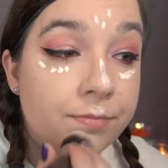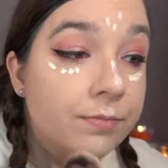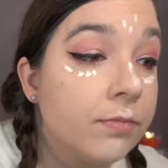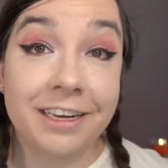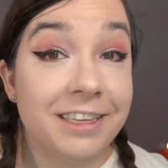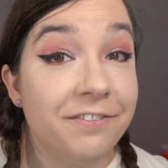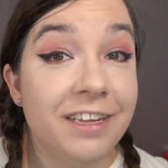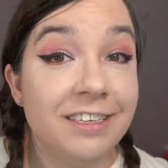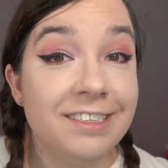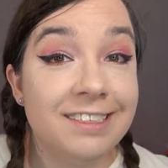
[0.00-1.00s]
Alright, that
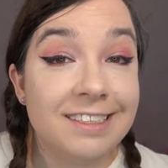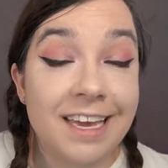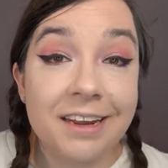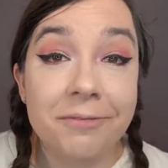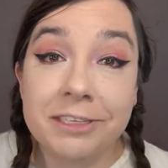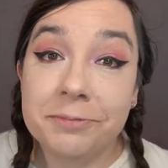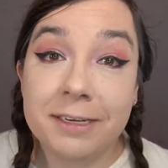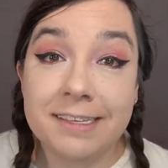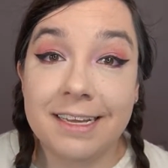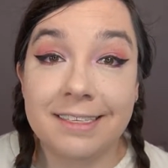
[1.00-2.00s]
finishes skin, which
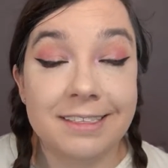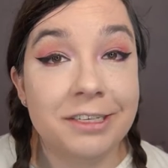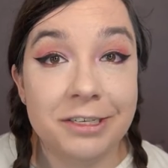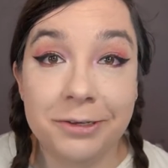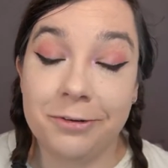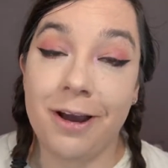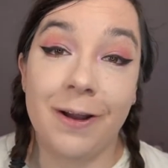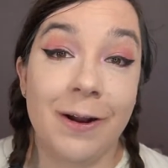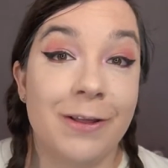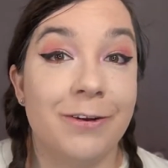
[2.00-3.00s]
brings us to
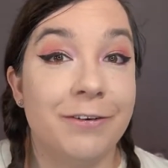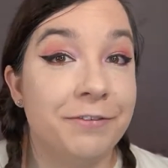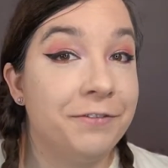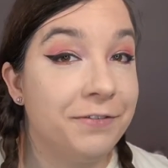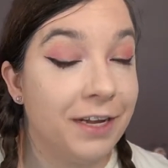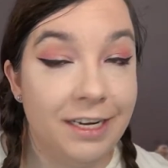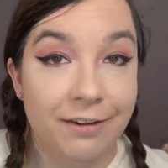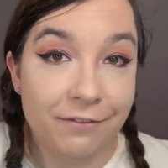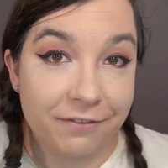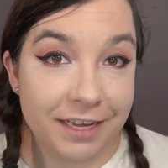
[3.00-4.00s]
our other
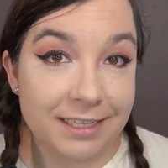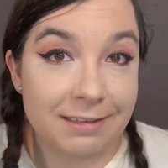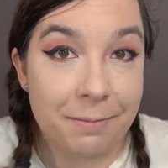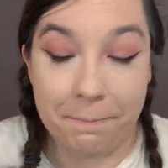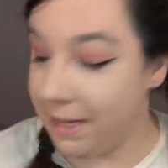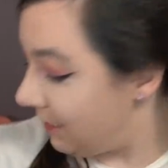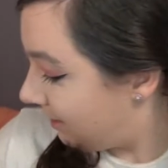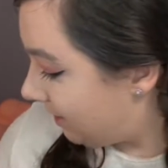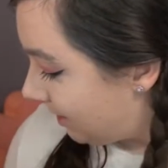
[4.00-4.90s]
fun face bits.